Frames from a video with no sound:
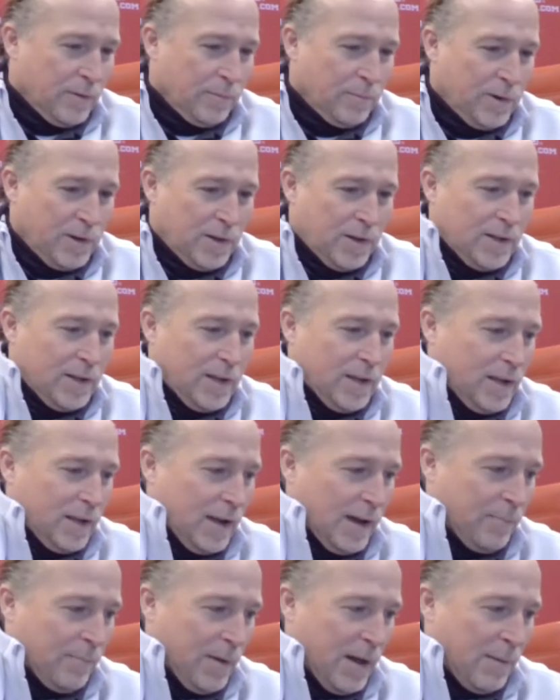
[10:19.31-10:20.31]
I mean,
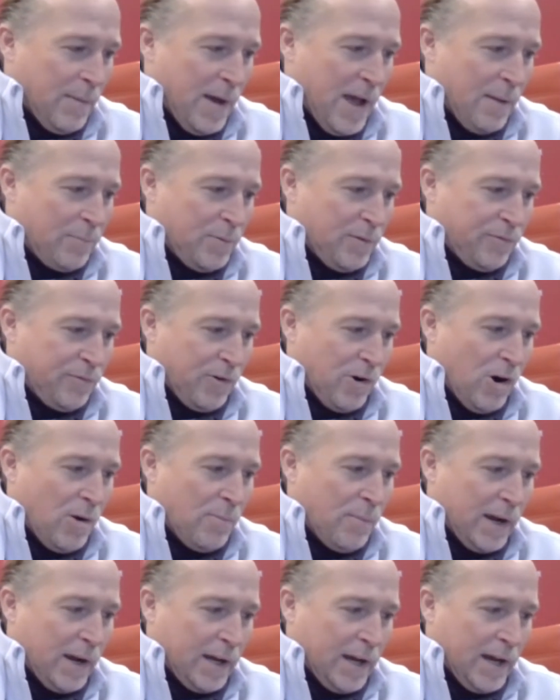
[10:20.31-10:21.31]
I'm happy for all
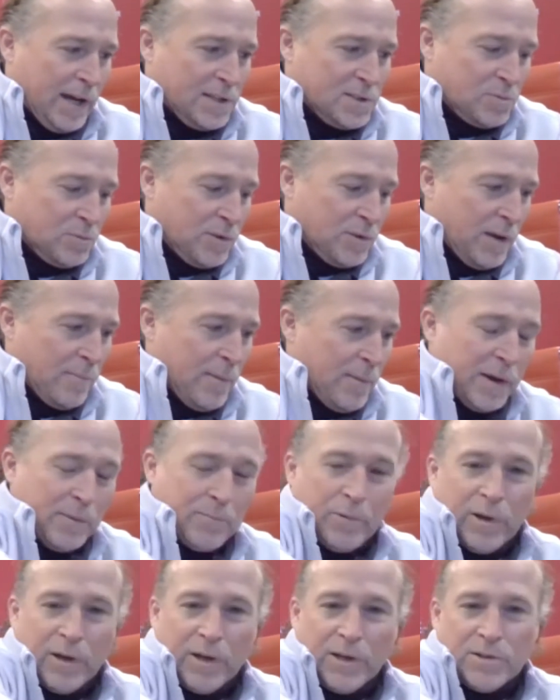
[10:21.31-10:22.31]
my guys when they make
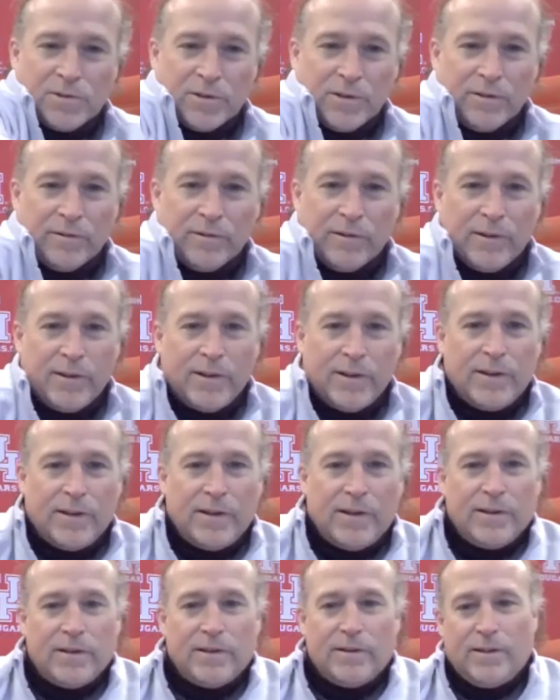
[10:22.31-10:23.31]
plays and
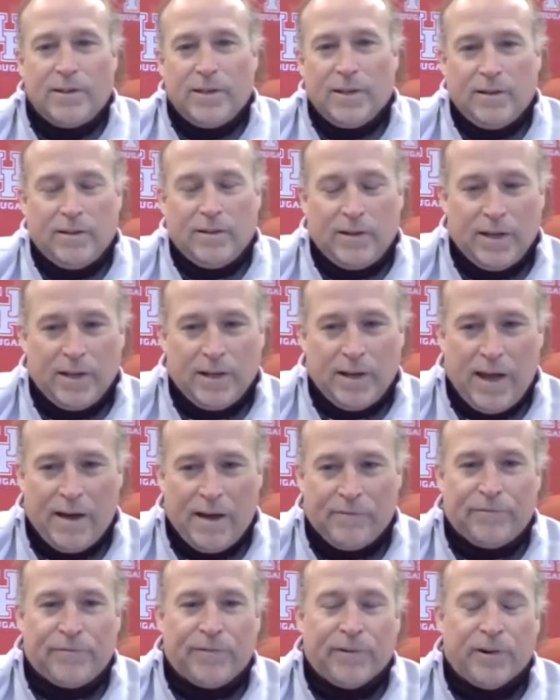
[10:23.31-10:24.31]

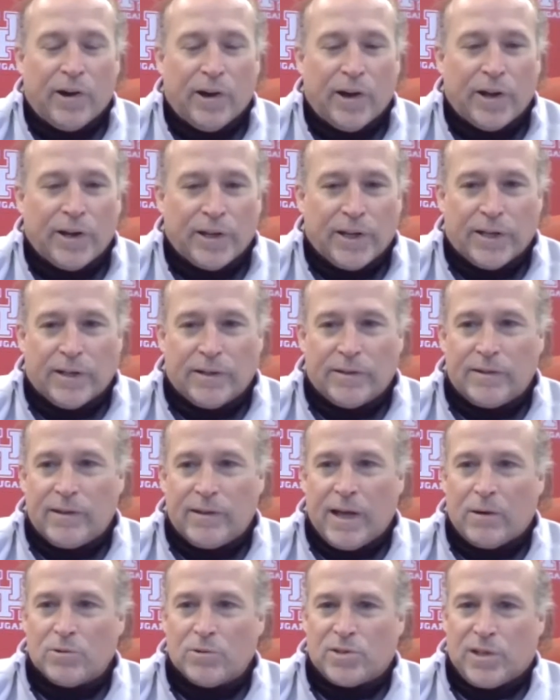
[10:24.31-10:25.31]
have fun. And
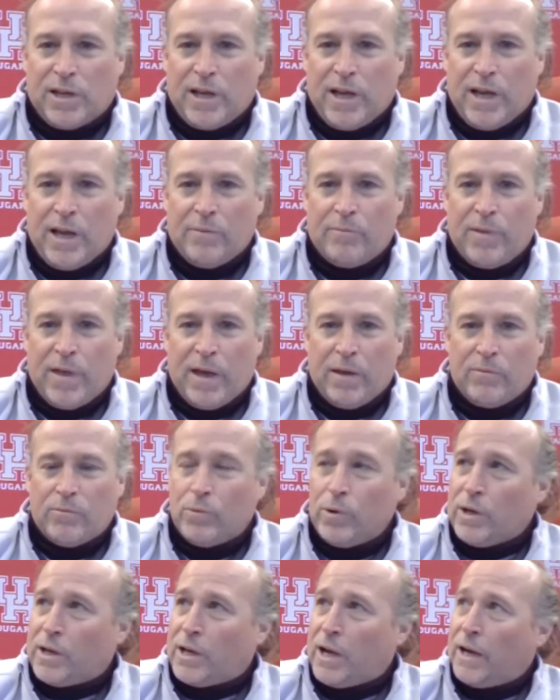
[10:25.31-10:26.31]
that was a game that
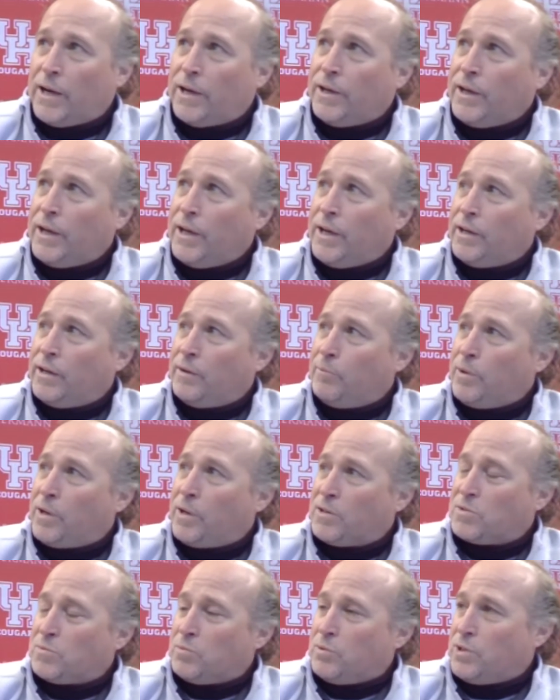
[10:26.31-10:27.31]
we kind of needed
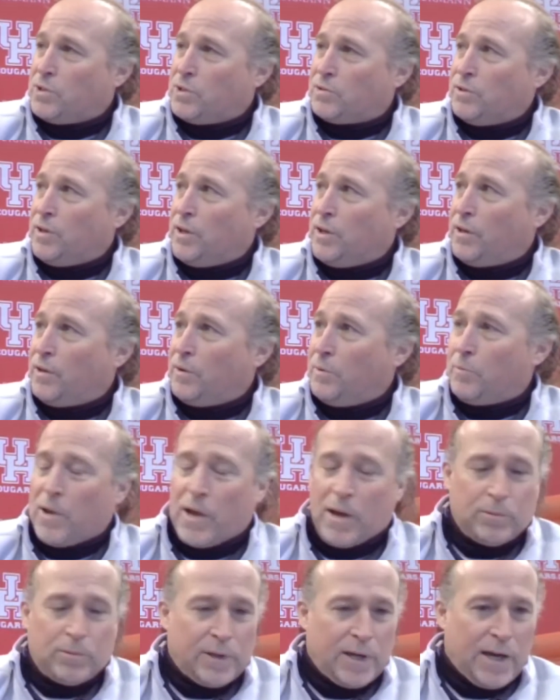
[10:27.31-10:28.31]
because we just needed to be
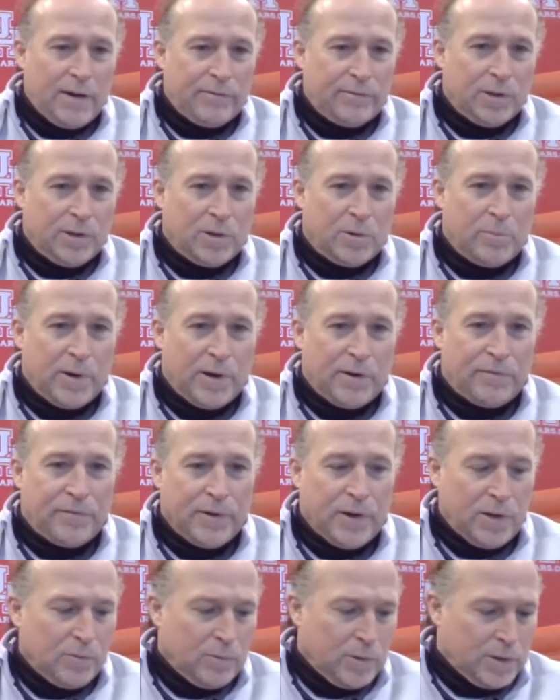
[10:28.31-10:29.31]
able to have a little bit of
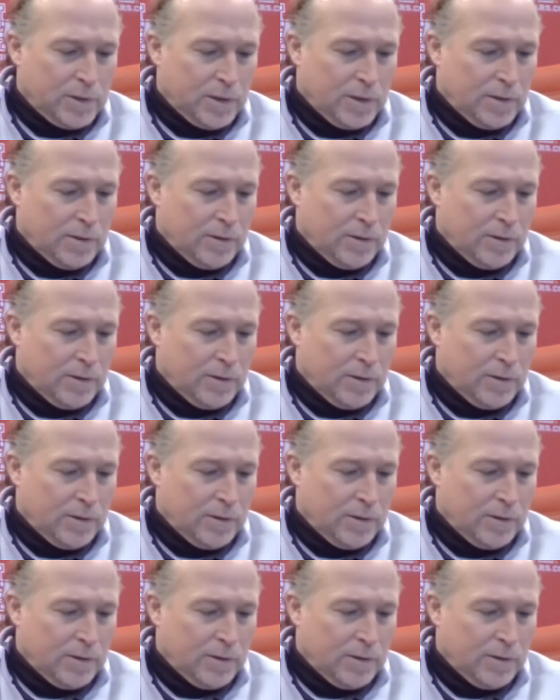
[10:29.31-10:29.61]
fun with it.